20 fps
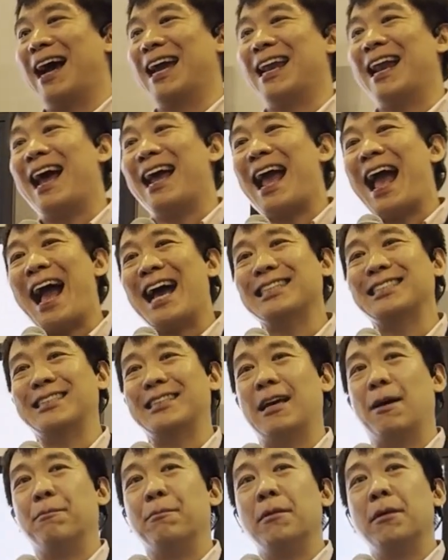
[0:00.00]
and I ask
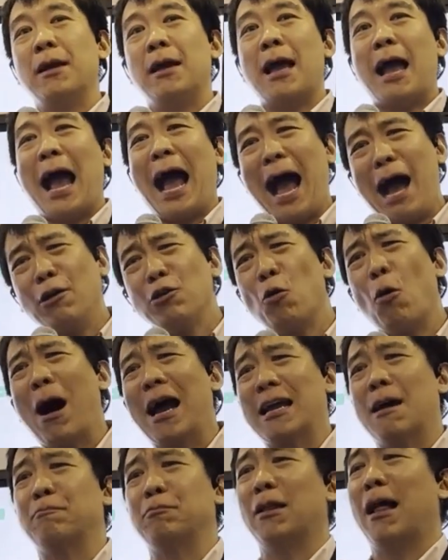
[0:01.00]
them, how do I
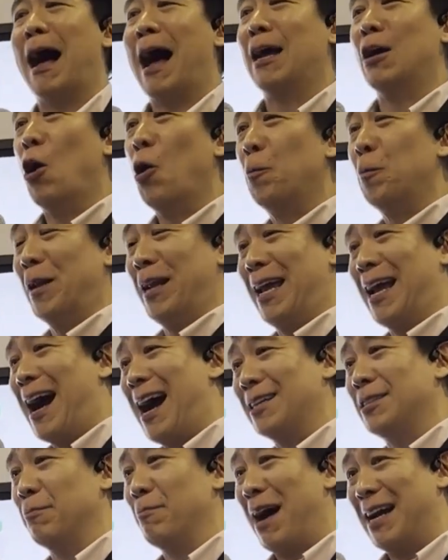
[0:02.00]
apply
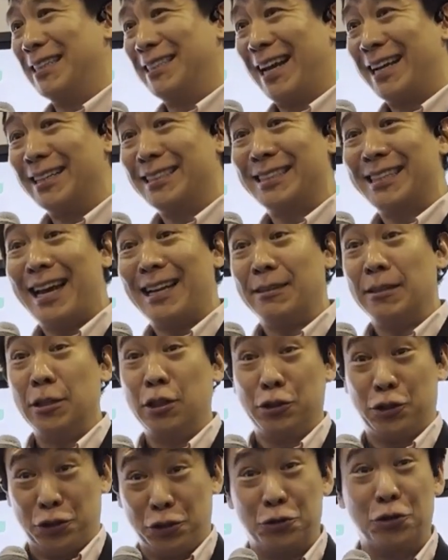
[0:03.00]
OpenAI to my data
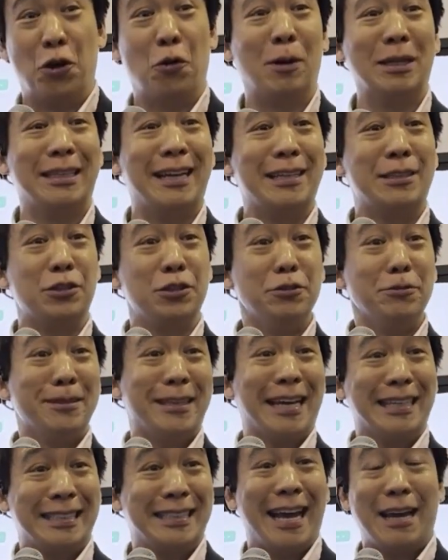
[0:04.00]
set? Do you know what they do?
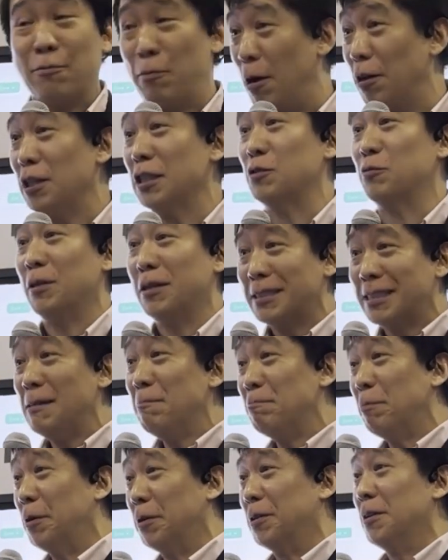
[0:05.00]
They say, well, it's real
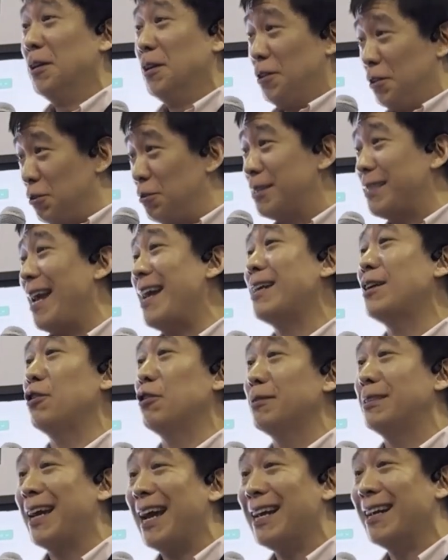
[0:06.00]
simple. You take
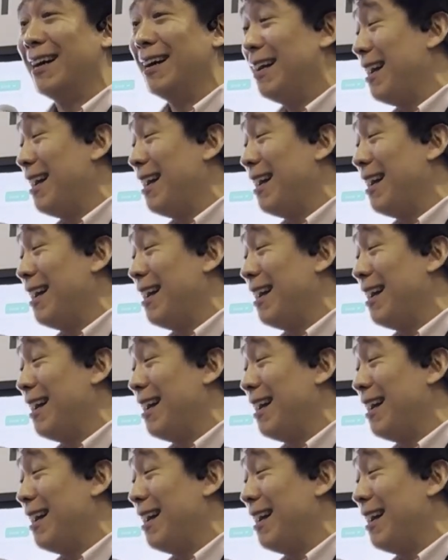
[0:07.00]
your data